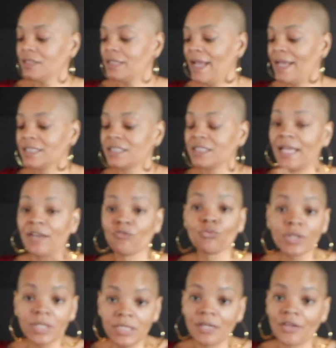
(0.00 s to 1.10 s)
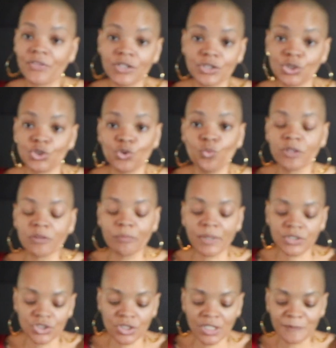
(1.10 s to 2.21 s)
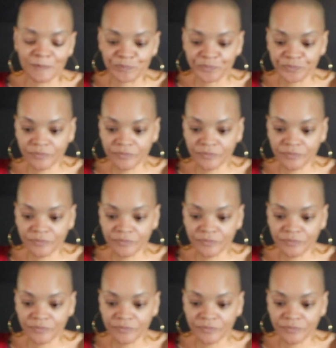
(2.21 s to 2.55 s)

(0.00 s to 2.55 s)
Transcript: has really nothing to do with budgeting,